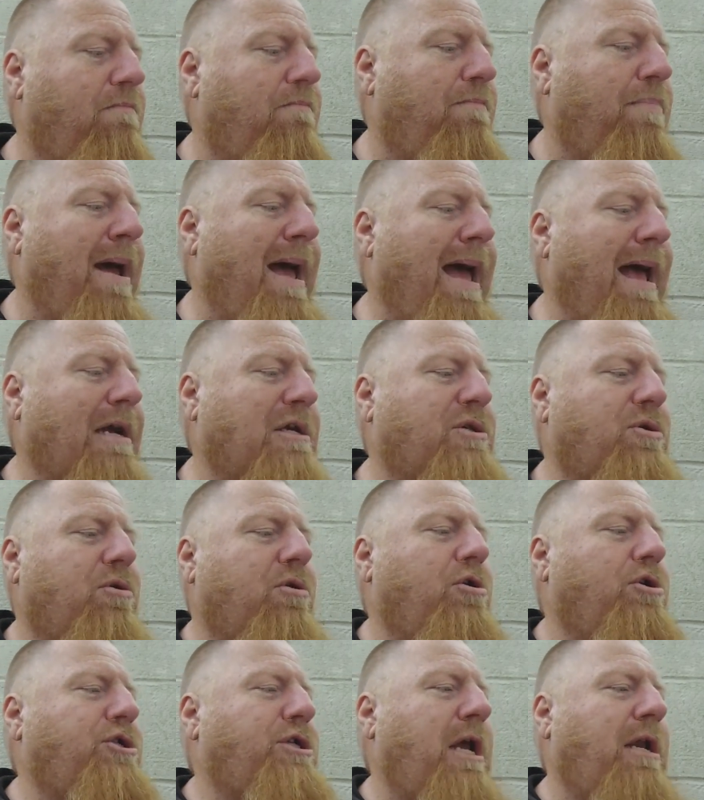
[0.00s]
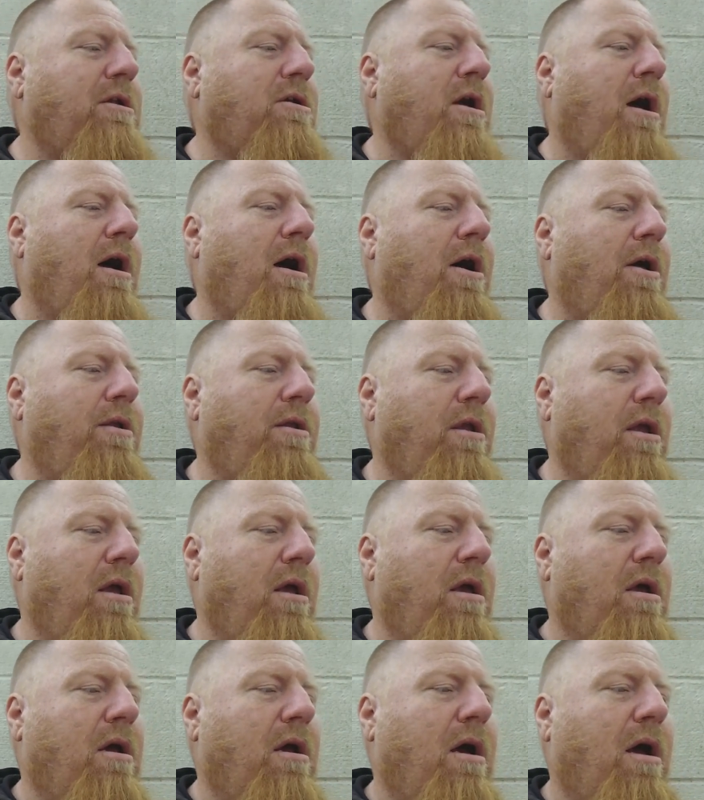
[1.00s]
PAX or Gen Con,
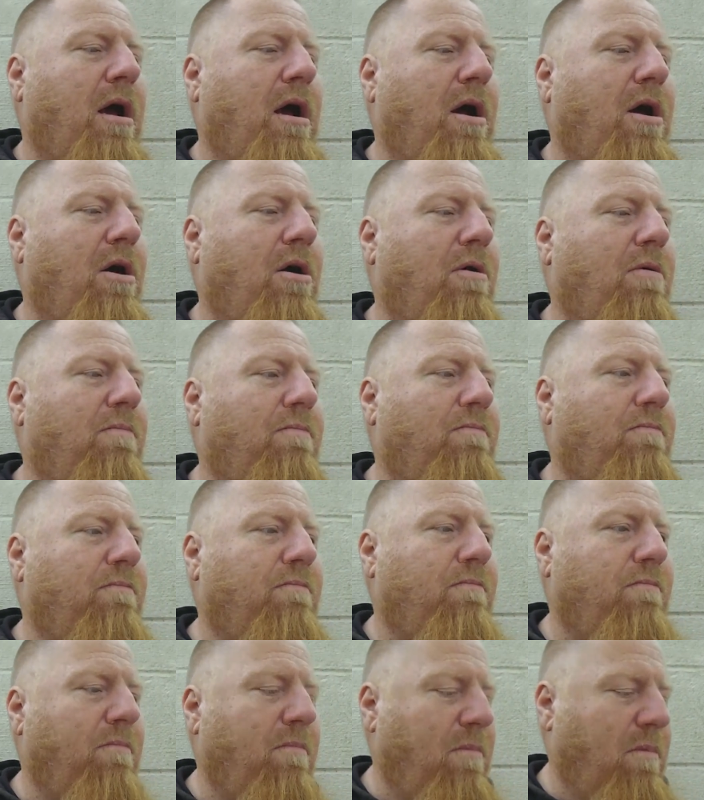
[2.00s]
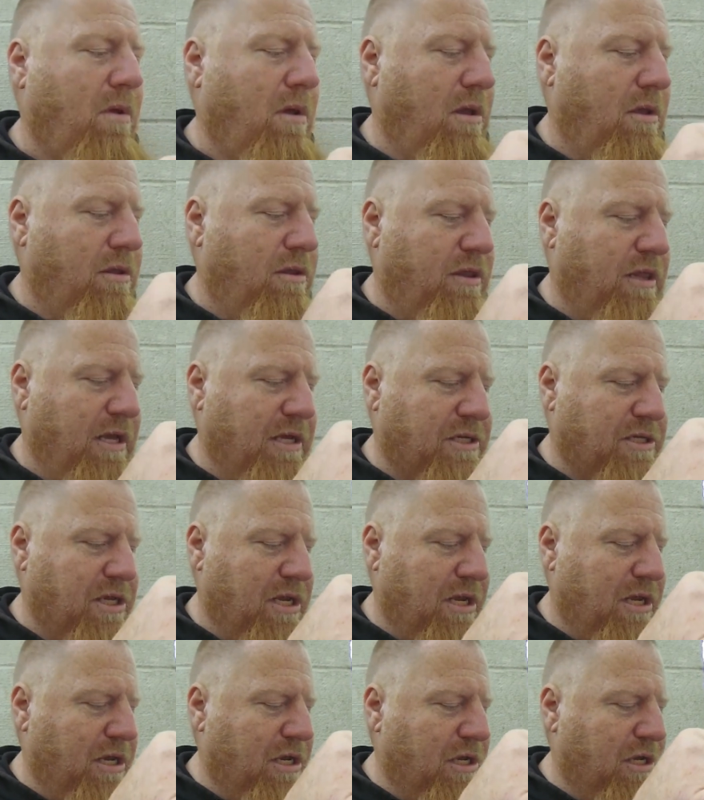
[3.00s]
um, this
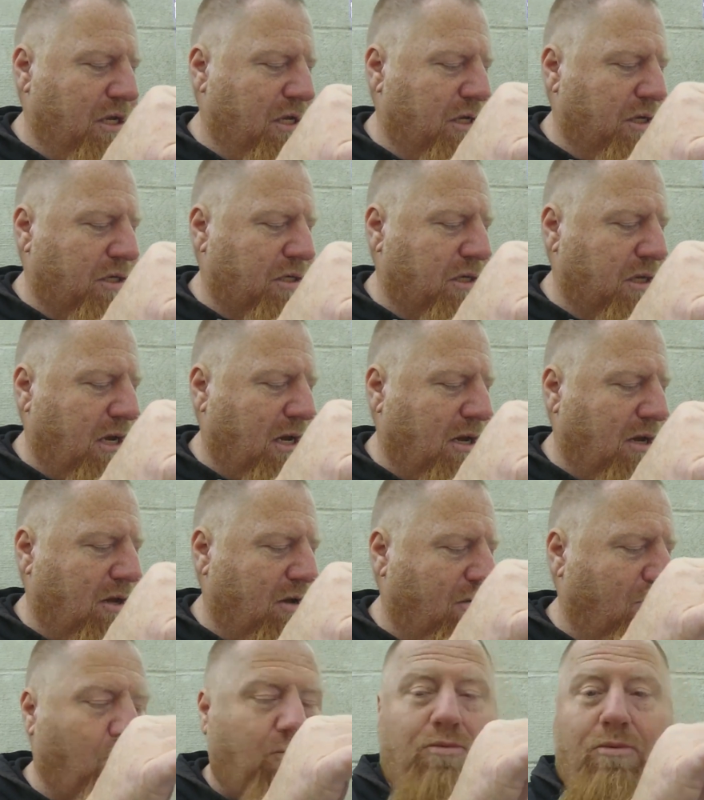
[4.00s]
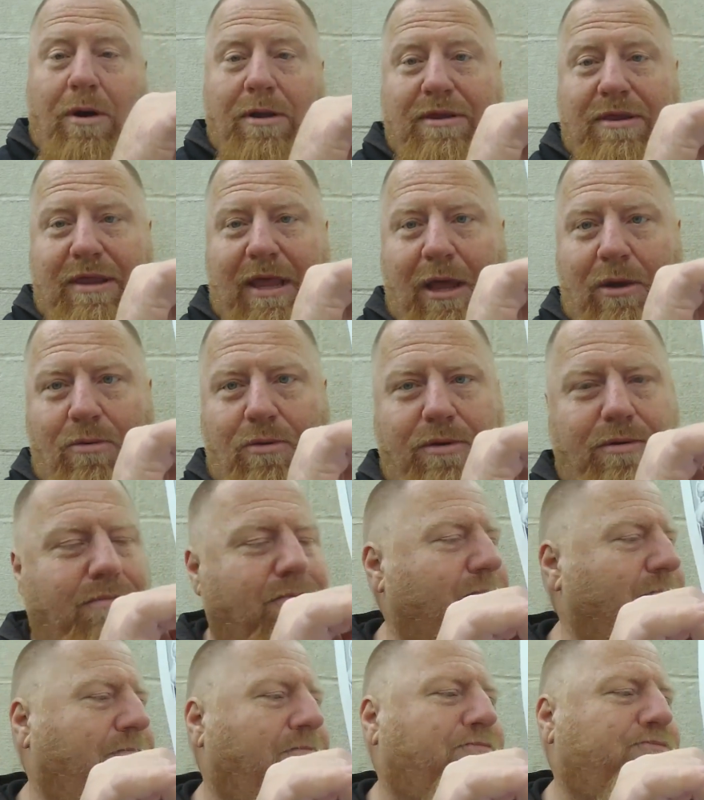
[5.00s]
is uh, what they would
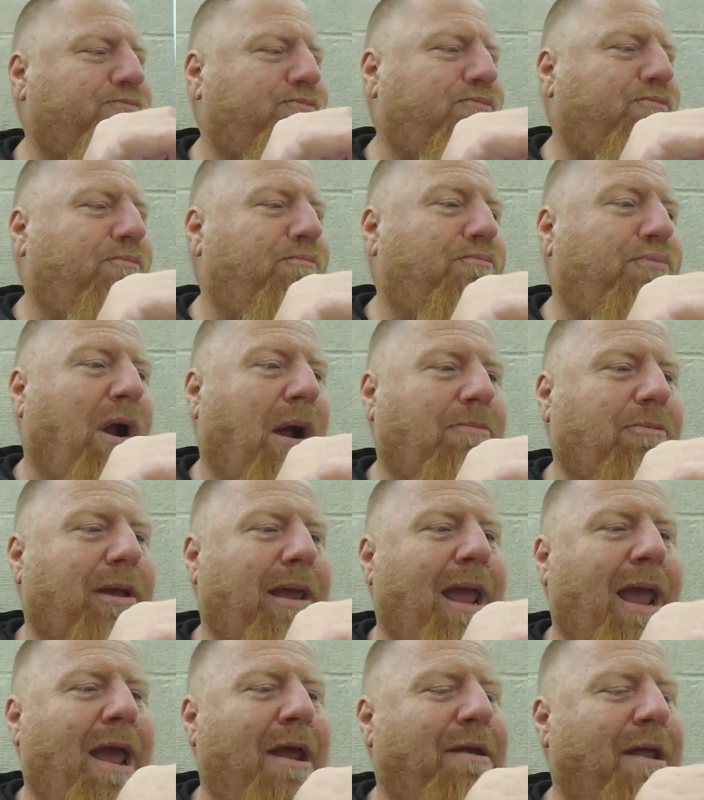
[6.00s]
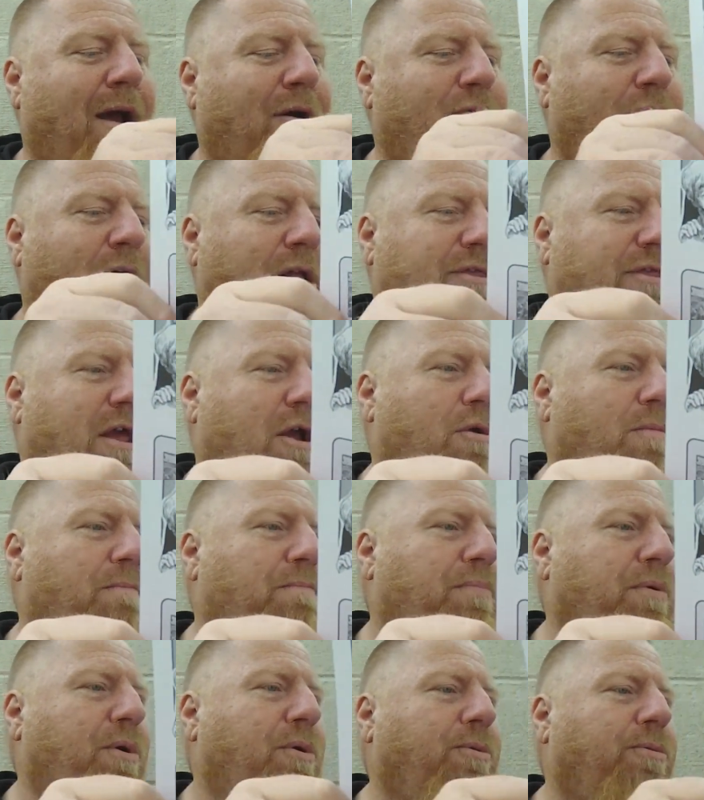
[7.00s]
probably hand out at their
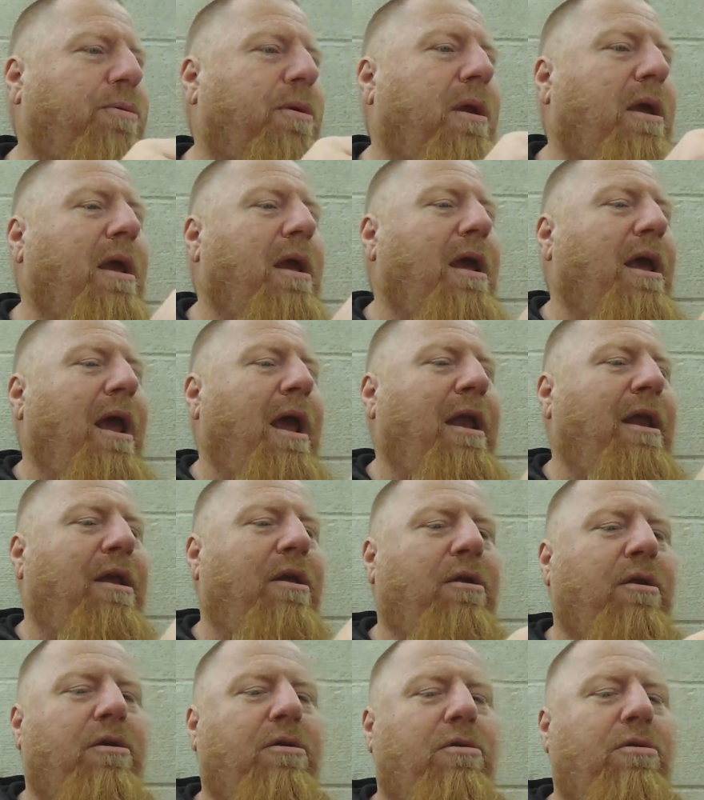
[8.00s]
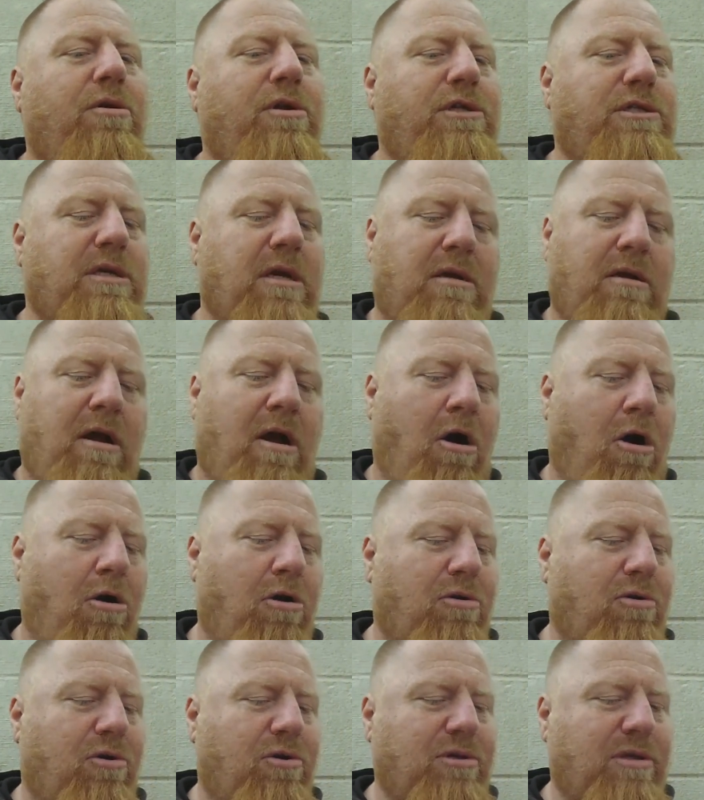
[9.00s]
booth, and it includes uh,
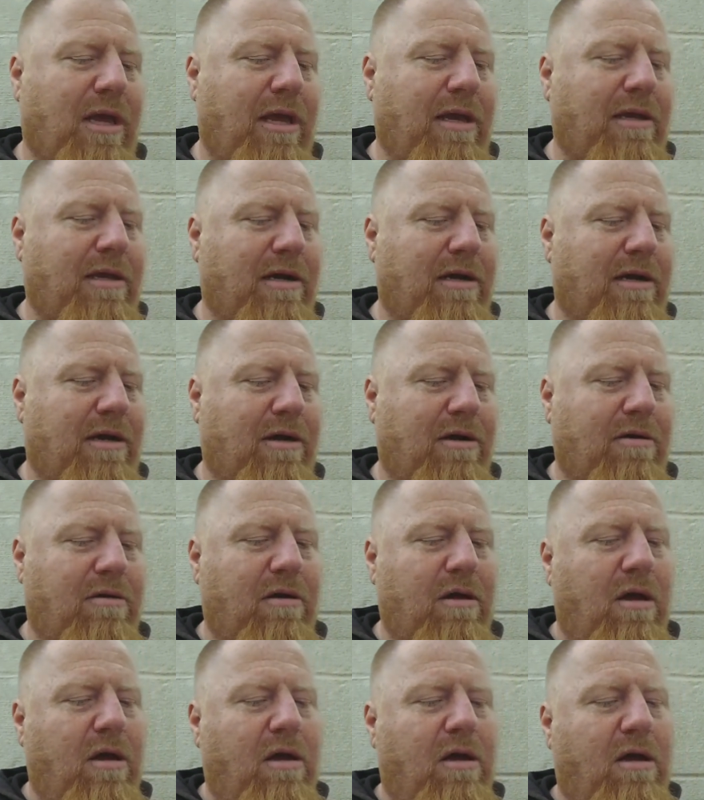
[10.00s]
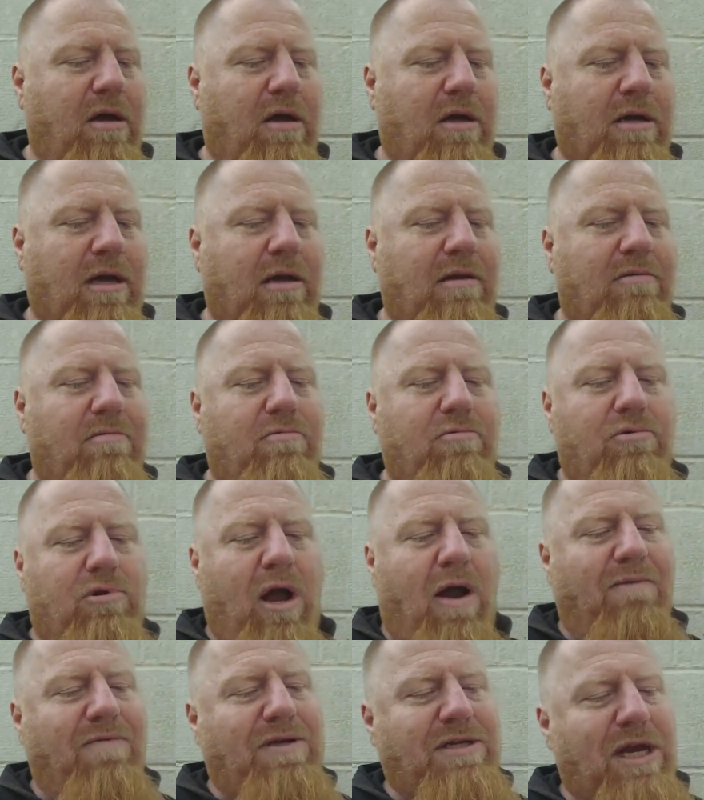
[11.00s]
articles like uh, uh,
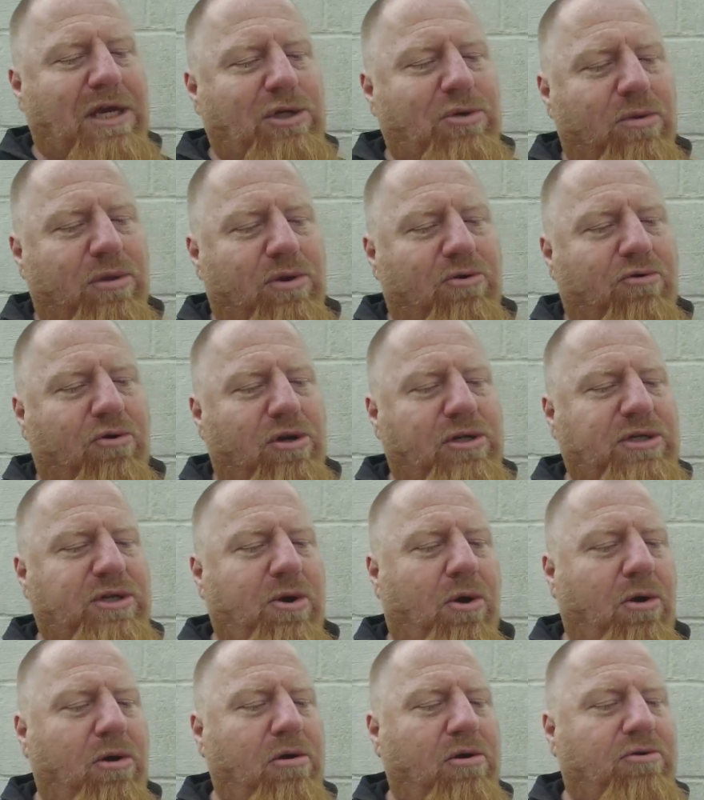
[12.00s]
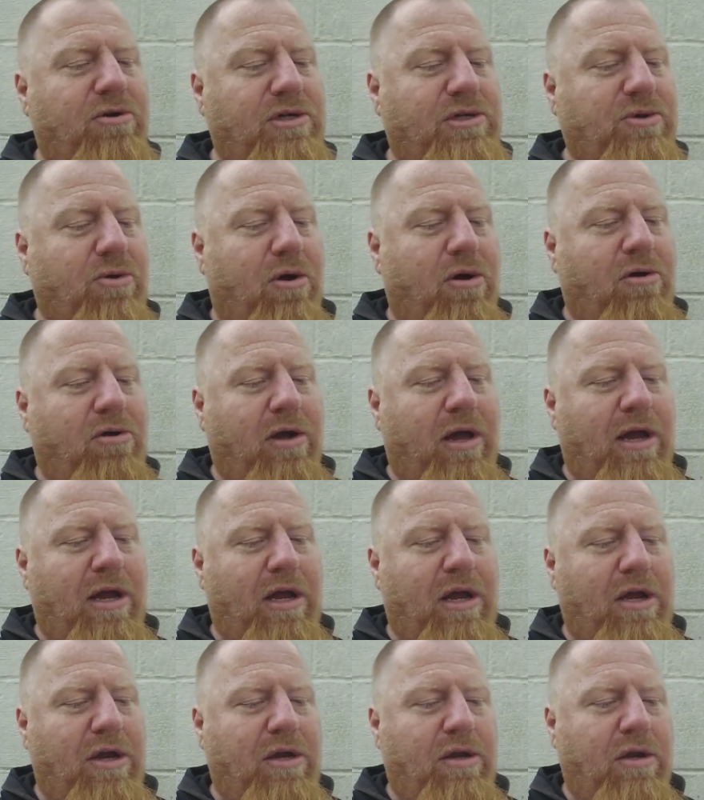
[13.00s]
Conversation with Chris Doyle
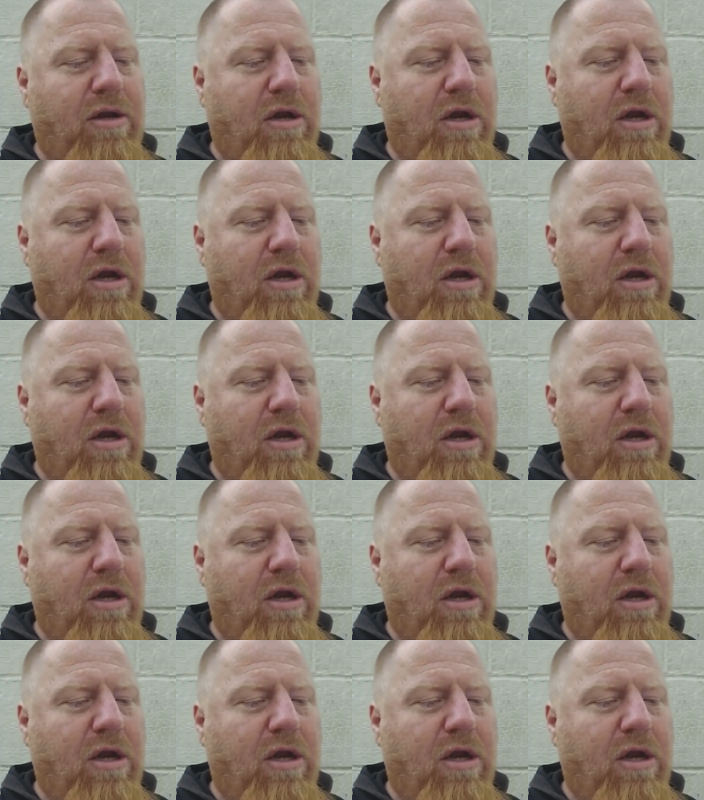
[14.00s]
and